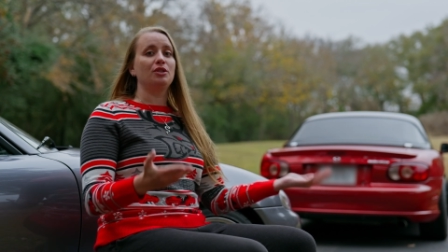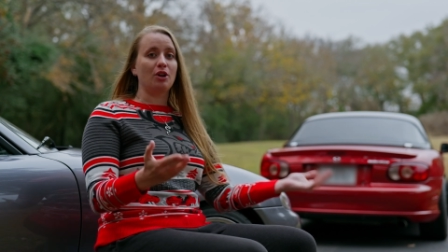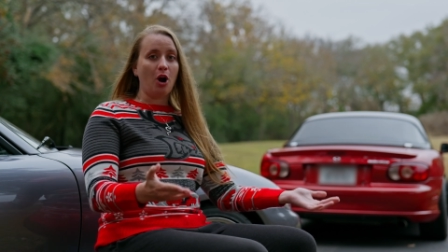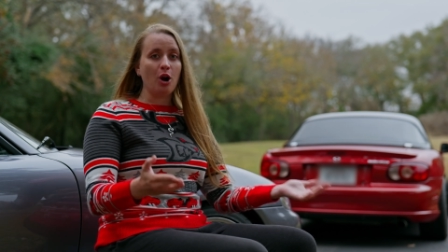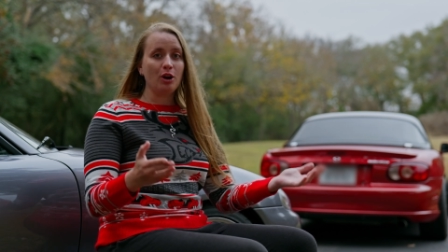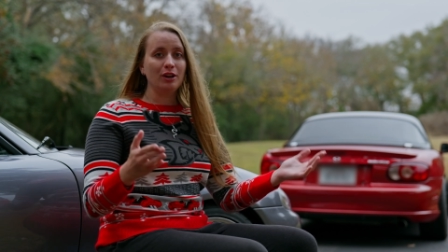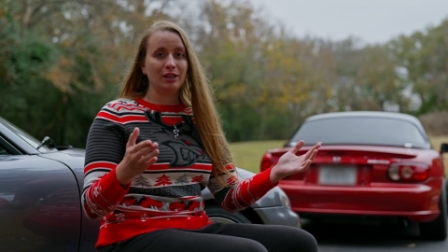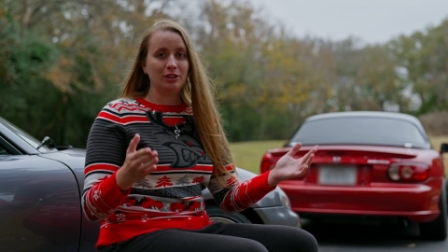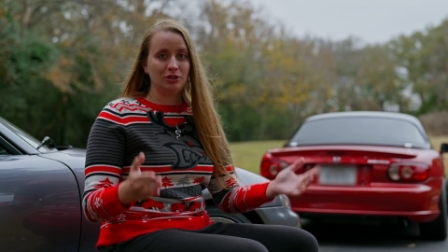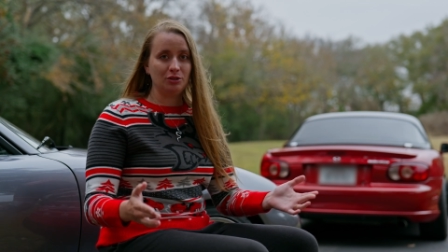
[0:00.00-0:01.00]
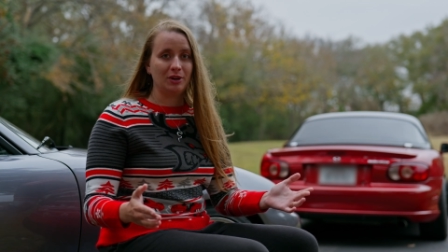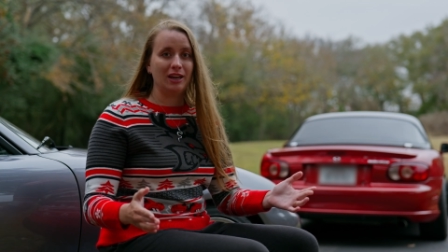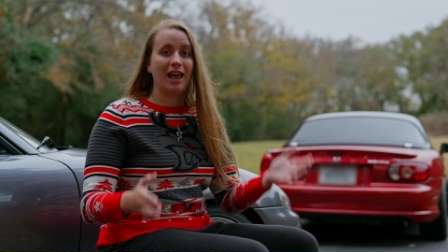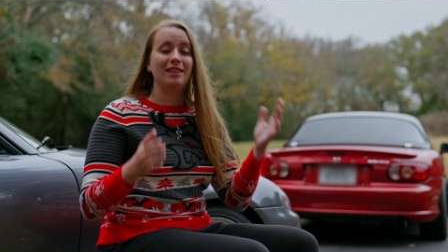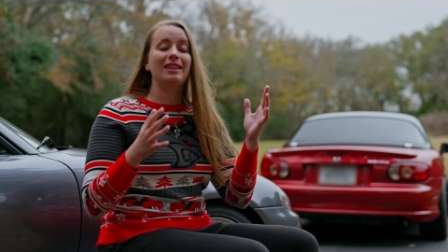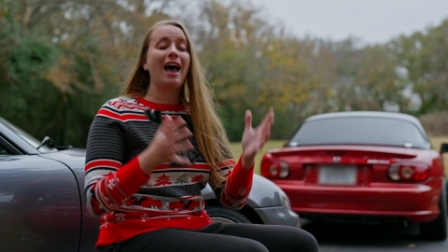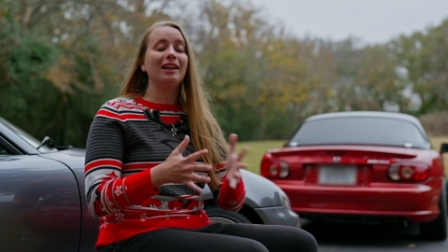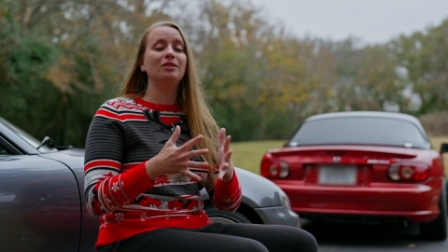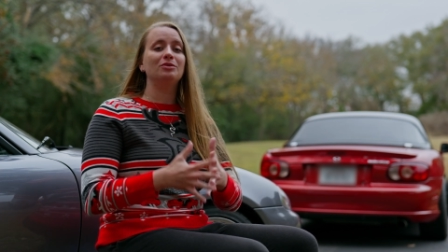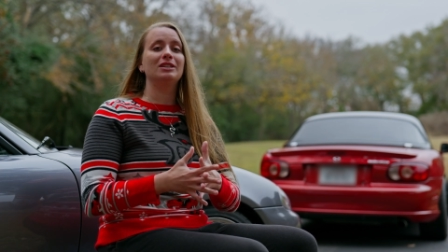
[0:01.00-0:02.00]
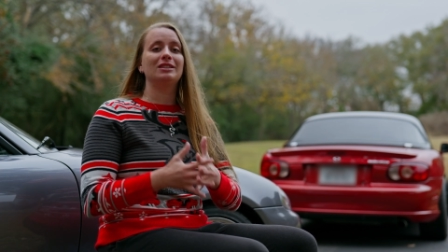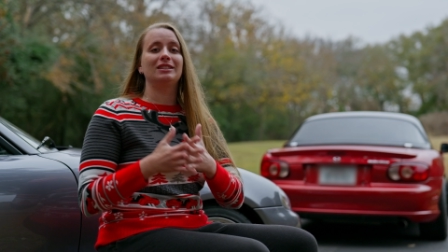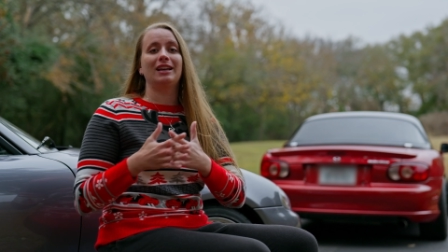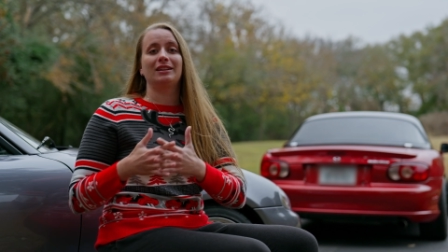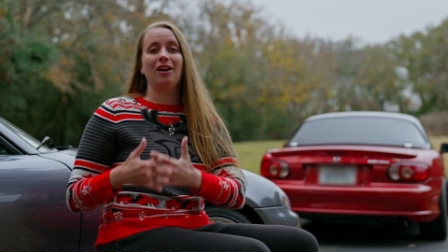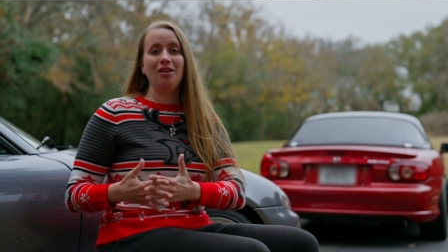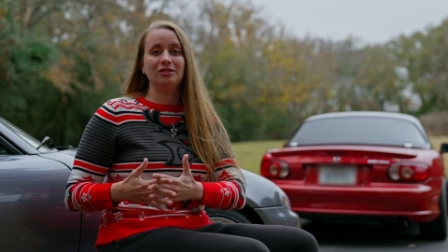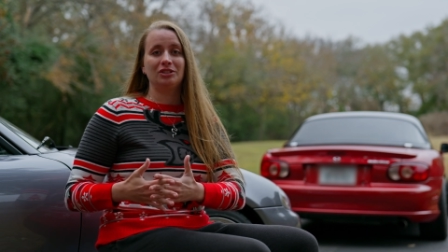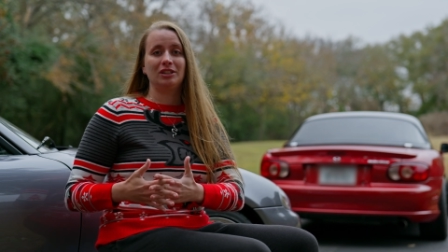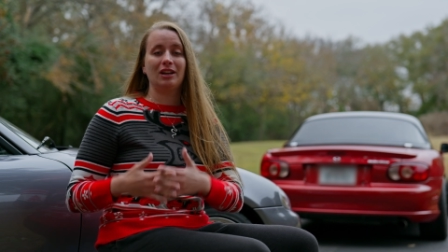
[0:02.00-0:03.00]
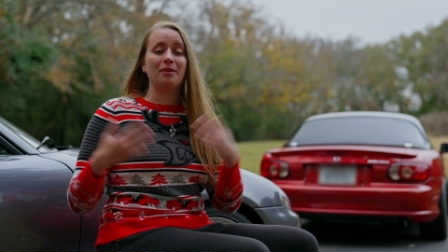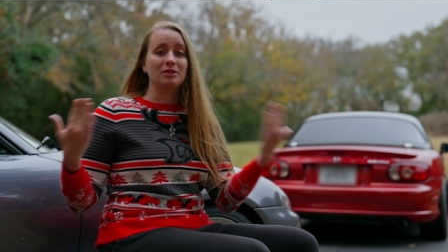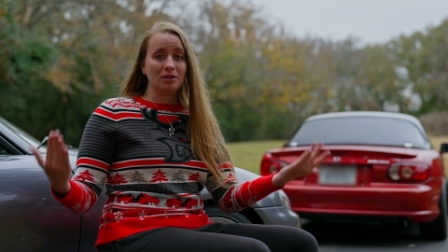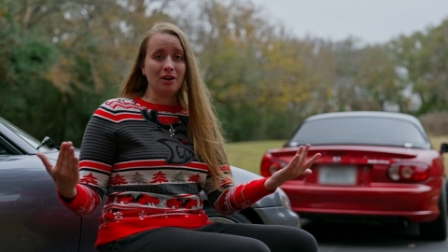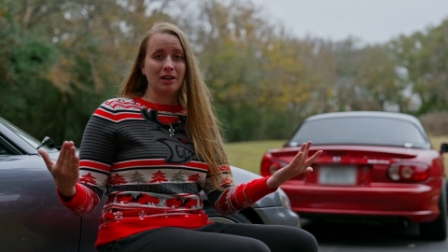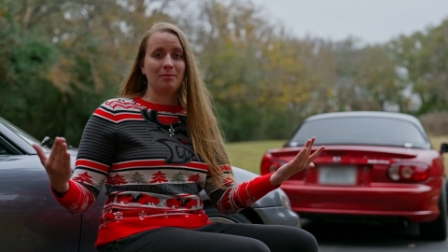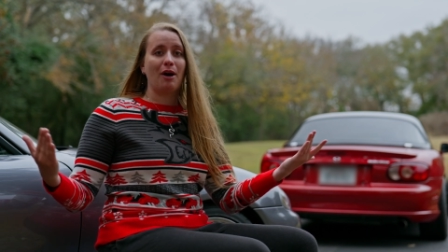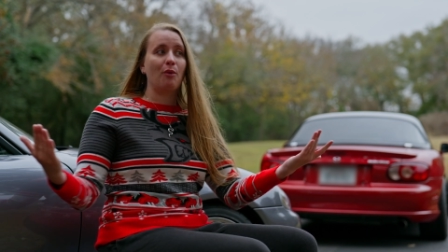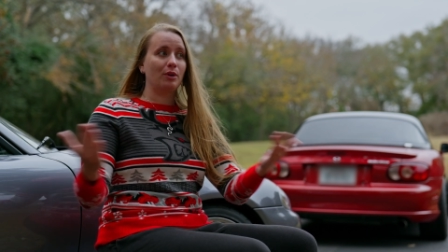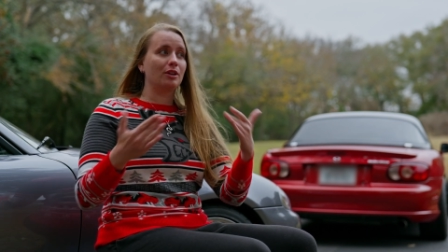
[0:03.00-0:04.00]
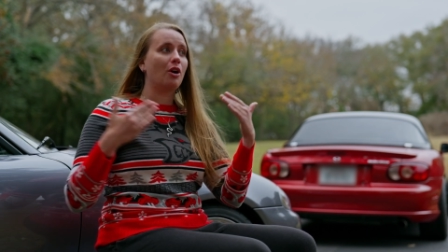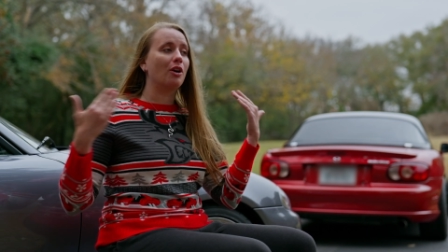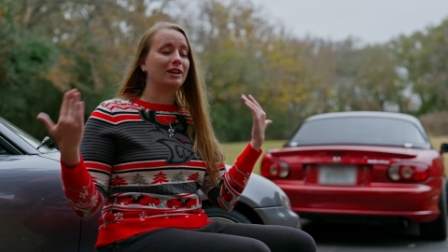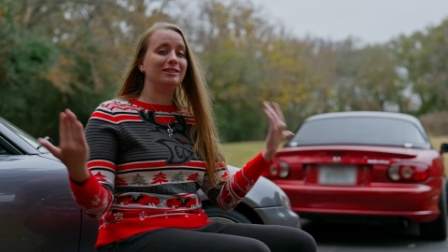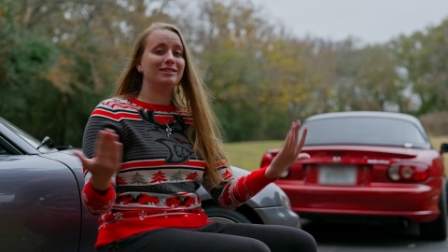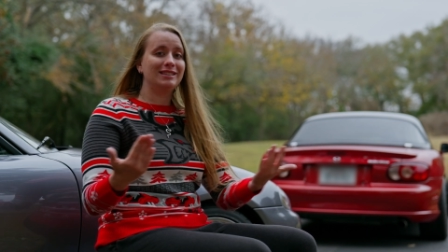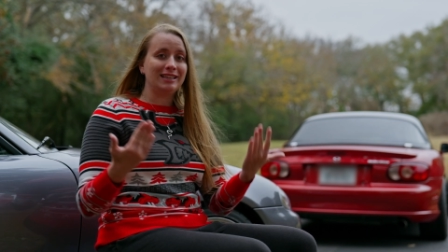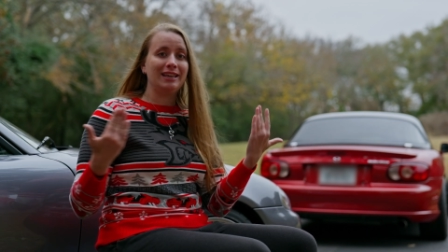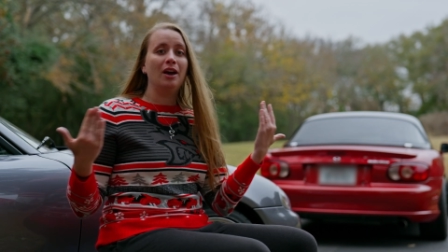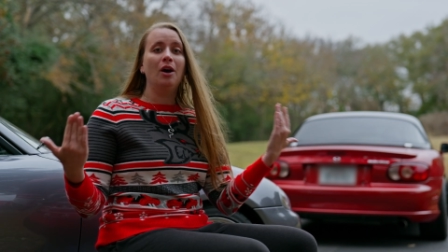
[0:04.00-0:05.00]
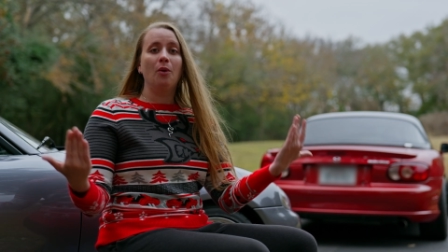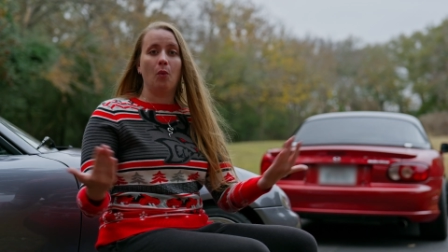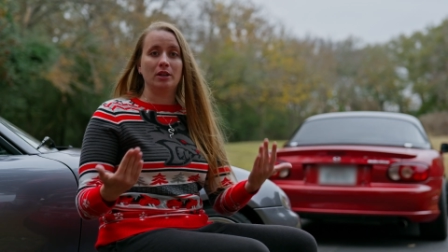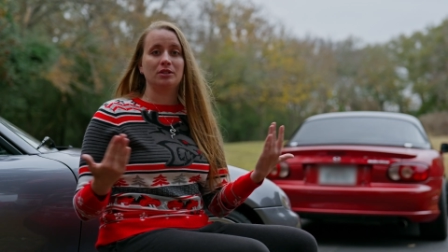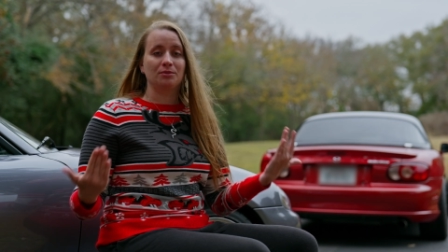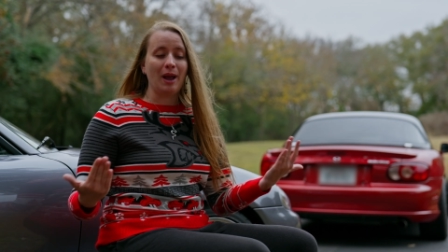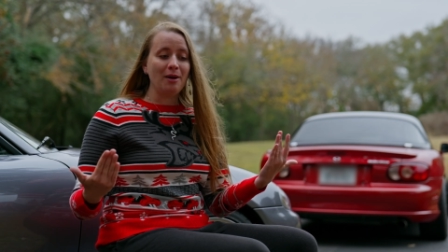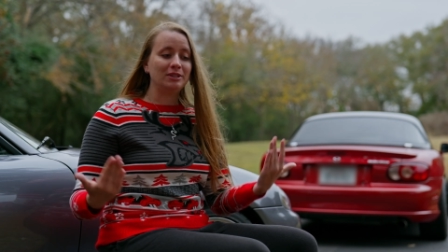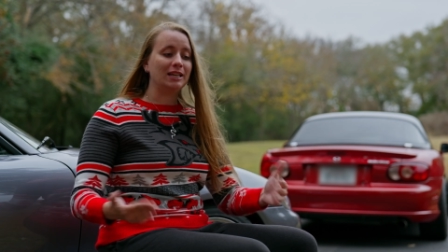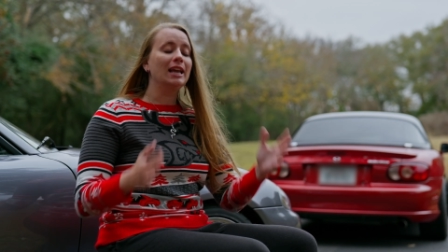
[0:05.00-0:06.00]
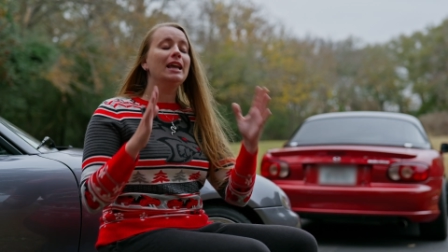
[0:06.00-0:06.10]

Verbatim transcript: The car can do it, and that uses the technology that I was talking about, where the car can see what's around it.